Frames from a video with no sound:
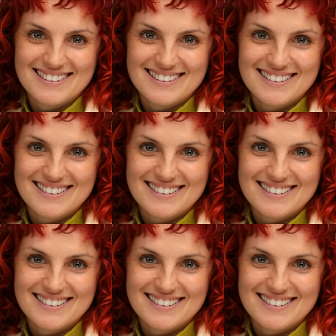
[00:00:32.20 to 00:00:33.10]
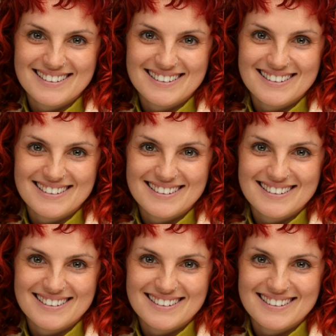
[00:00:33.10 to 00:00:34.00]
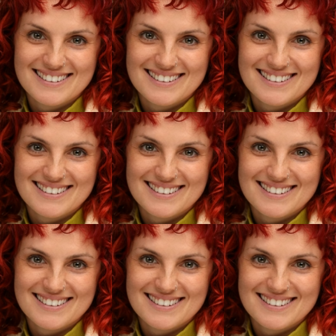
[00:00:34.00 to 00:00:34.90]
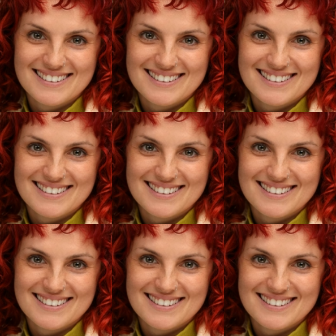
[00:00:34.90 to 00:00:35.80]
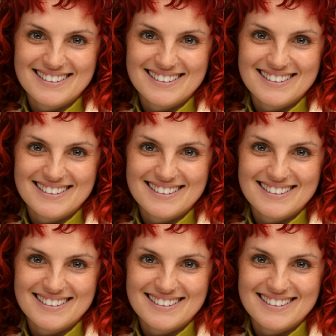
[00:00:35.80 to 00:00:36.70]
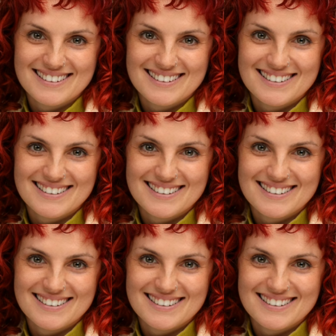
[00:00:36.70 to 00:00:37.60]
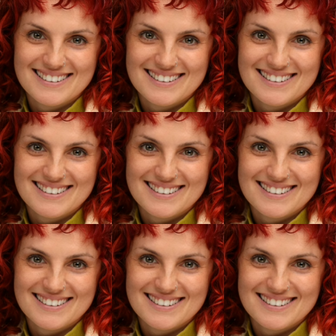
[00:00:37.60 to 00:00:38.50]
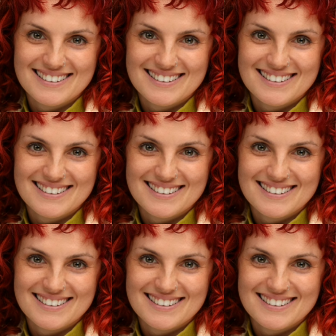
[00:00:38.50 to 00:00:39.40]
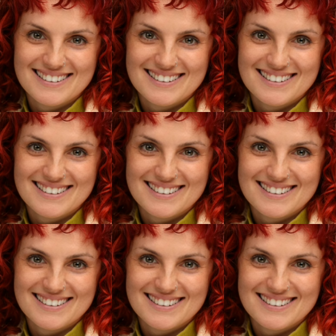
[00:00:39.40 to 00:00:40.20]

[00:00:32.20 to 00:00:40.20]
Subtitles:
The face doesn't move, so there is nothing to read.